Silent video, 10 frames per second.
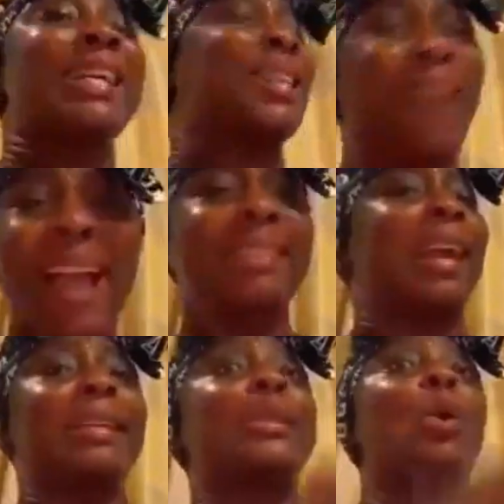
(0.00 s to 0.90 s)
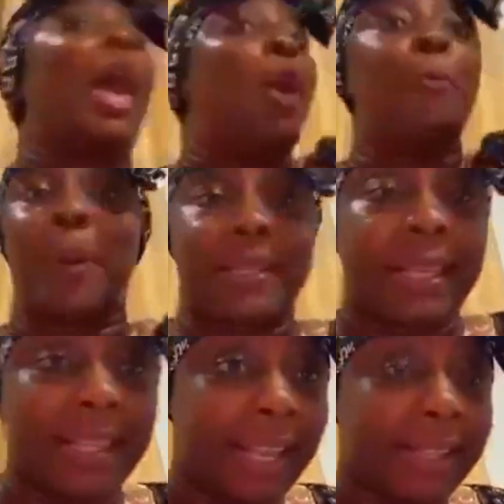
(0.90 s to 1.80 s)
Christ can still help us
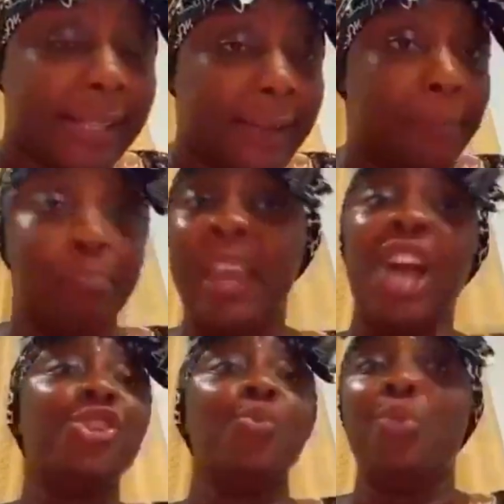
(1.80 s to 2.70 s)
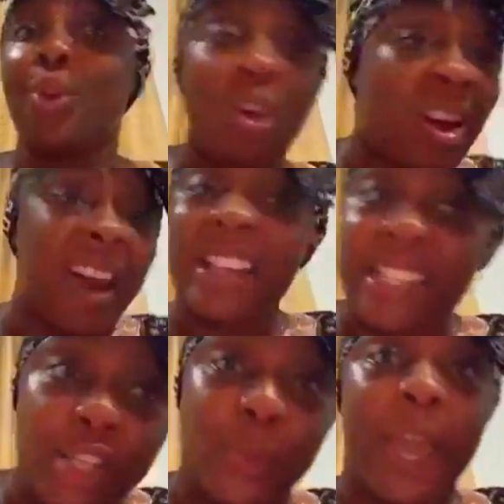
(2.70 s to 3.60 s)
in it. Me and you, Christ
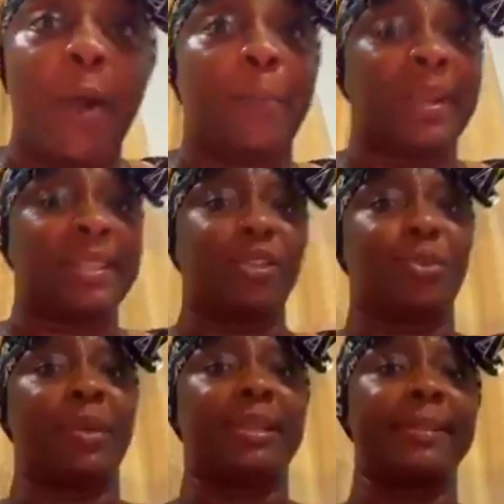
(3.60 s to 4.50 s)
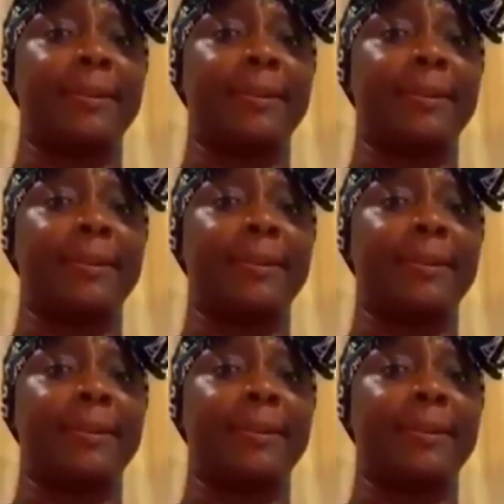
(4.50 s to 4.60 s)
needs to help us into it.